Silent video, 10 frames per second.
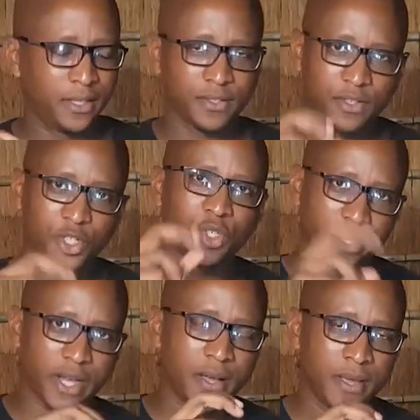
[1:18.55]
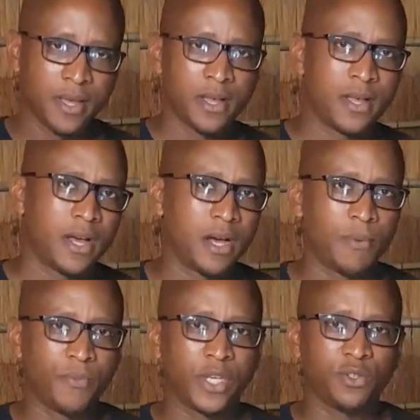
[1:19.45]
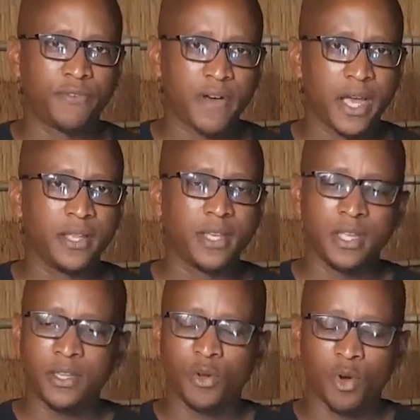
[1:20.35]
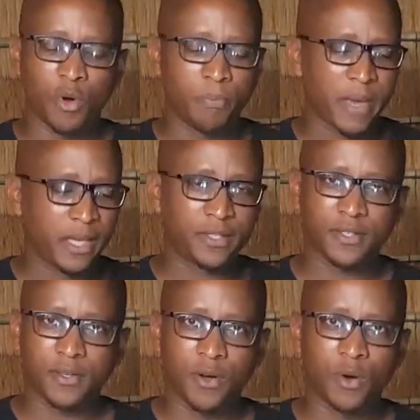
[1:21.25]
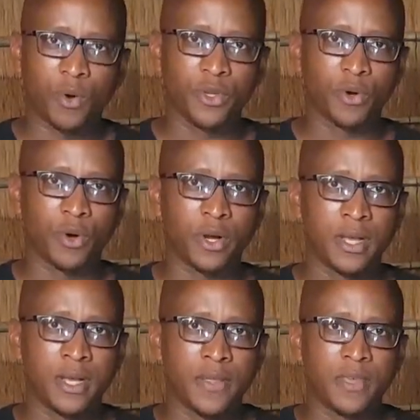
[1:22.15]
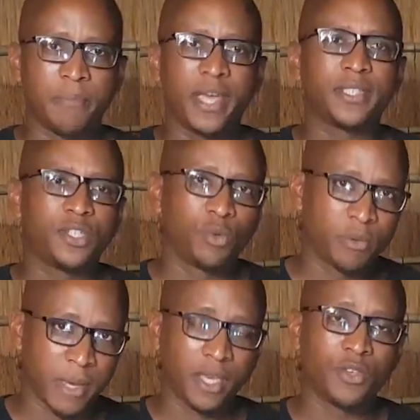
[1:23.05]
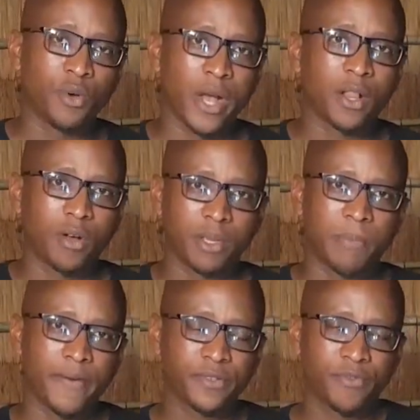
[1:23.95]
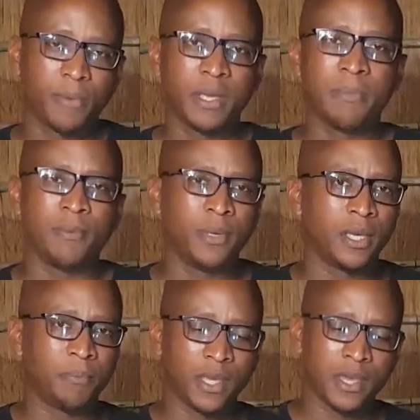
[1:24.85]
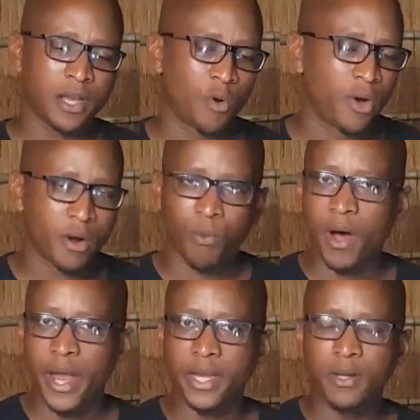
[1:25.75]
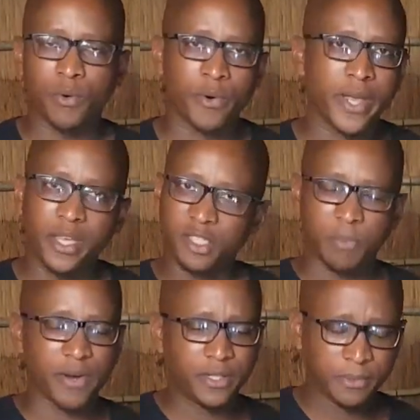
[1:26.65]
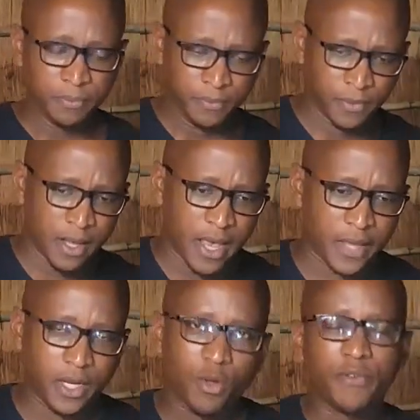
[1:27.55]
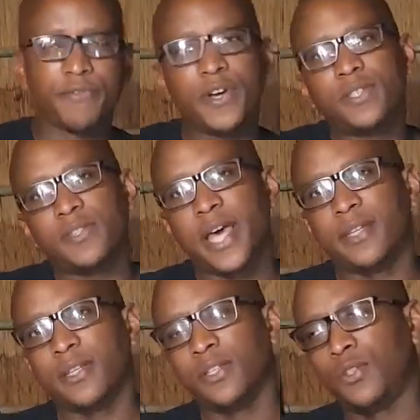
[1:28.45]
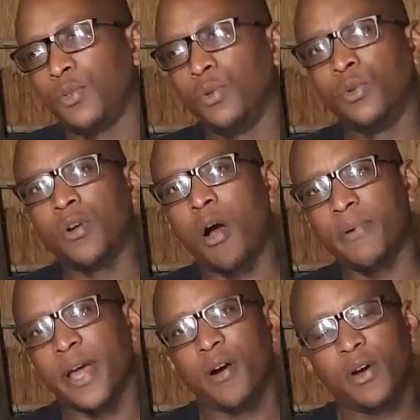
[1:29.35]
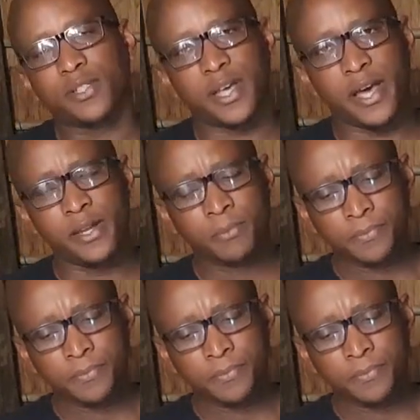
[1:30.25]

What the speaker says: the sugar that you find in your base, or the base that you will be making your alcoholic beverage from. It may be a beer or a wine or a spirit, and then it converts that into carbon dioxide